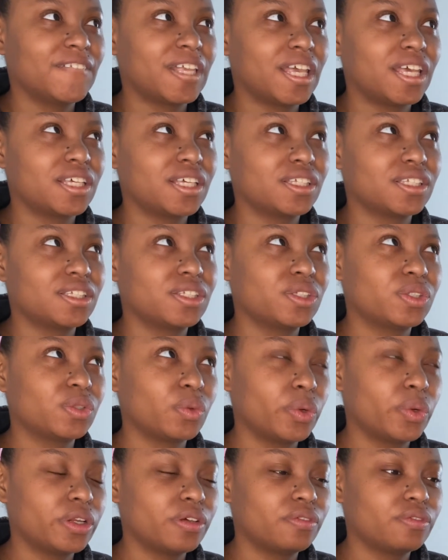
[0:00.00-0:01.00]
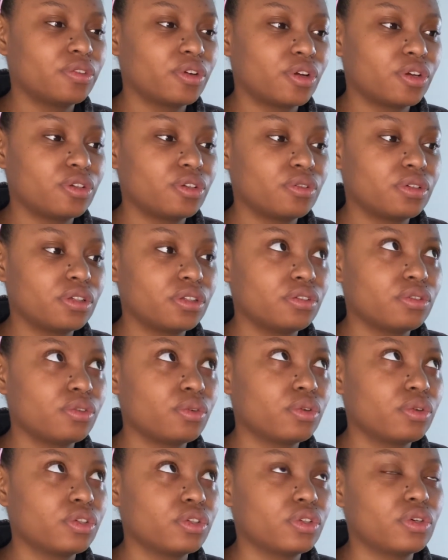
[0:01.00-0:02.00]
sort of grocery
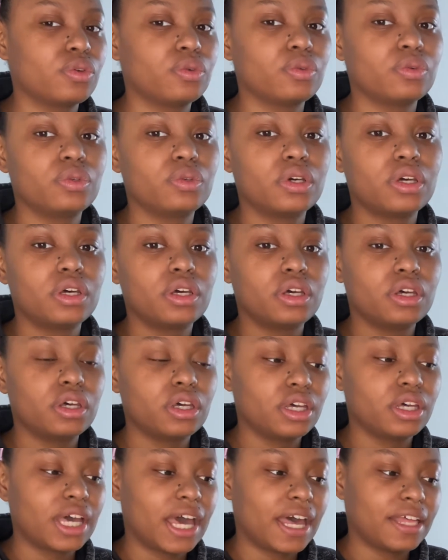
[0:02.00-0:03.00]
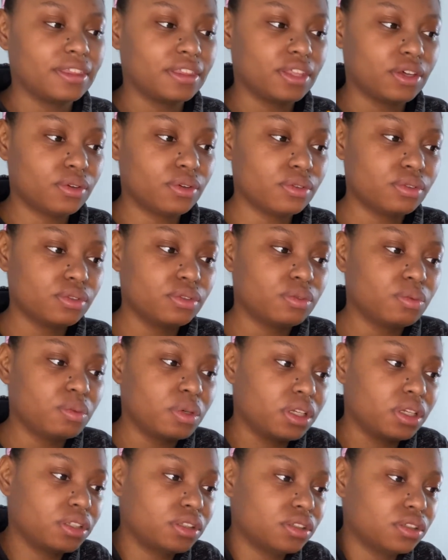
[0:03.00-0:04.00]
store, so at those
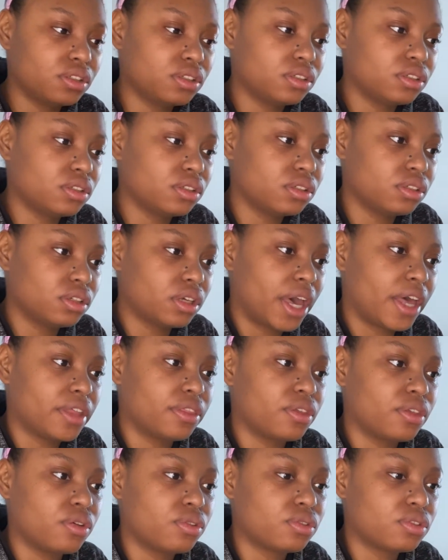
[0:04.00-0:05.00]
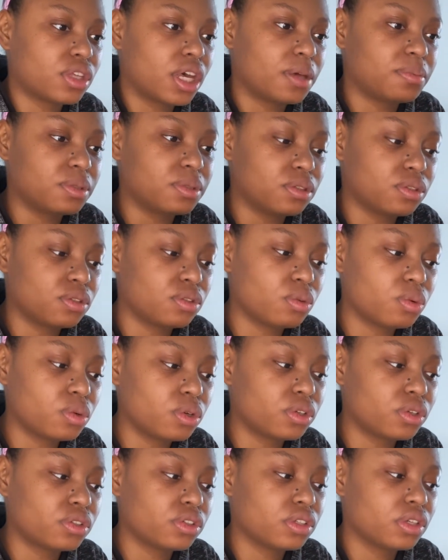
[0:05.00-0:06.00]
types of
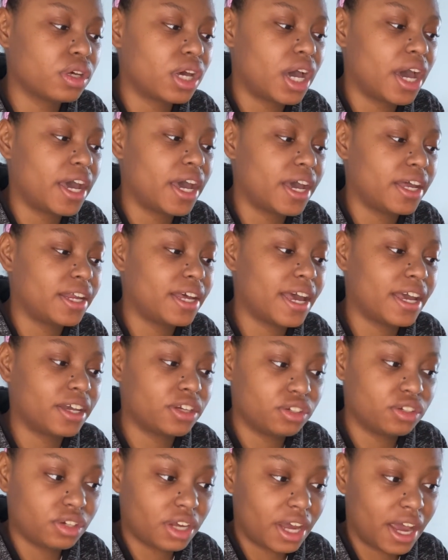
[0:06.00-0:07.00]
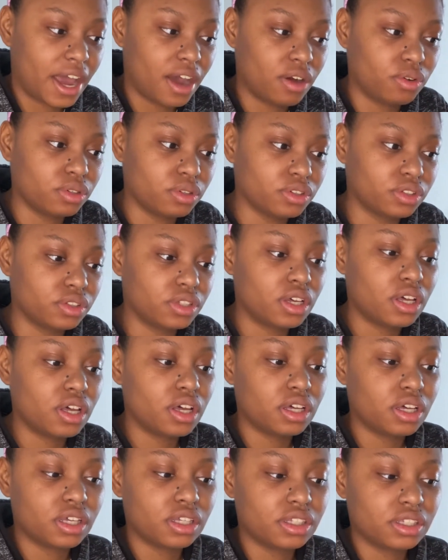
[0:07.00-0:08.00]
stores, I had extra hours
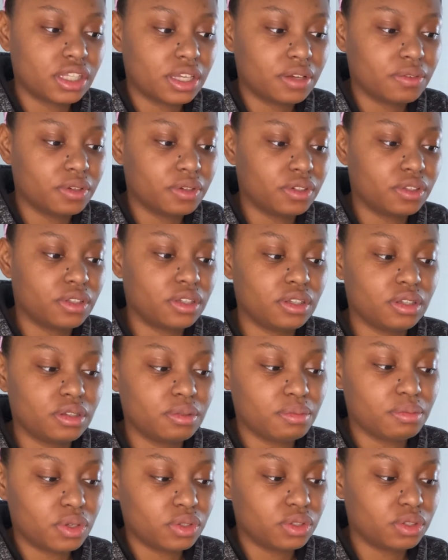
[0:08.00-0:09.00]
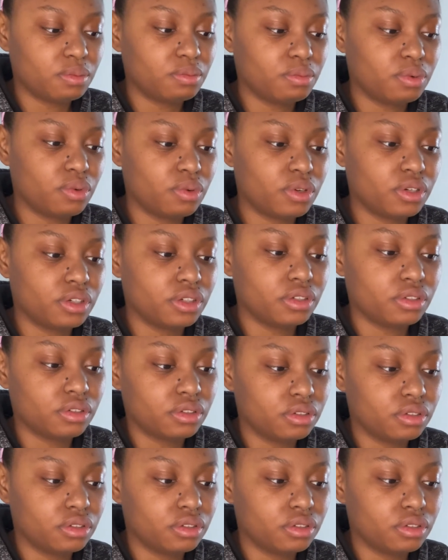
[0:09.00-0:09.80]
because they were the most important